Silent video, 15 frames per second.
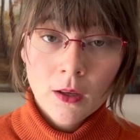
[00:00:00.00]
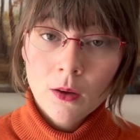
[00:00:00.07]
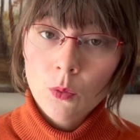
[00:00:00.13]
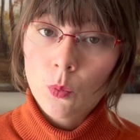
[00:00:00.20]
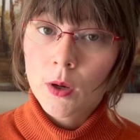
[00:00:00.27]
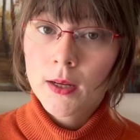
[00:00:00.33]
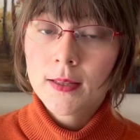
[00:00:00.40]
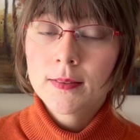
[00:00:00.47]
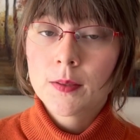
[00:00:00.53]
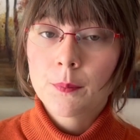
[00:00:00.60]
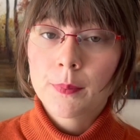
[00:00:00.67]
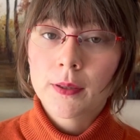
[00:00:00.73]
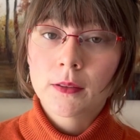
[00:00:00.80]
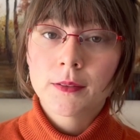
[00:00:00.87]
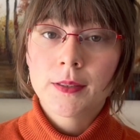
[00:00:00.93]
One is a
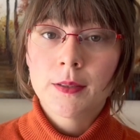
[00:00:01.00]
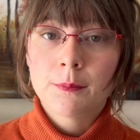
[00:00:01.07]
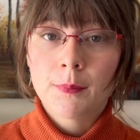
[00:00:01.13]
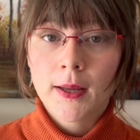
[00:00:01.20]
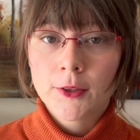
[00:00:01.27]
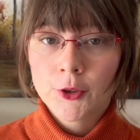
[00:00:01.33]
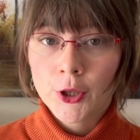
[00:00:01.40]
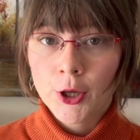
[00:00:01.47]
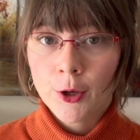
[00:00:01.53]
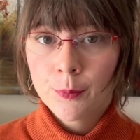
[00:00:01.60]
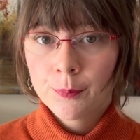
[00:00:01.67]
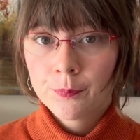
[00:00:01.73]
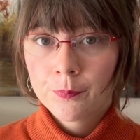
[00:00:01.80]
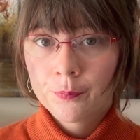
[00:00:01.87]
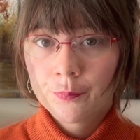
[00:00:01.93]
built-in metronome.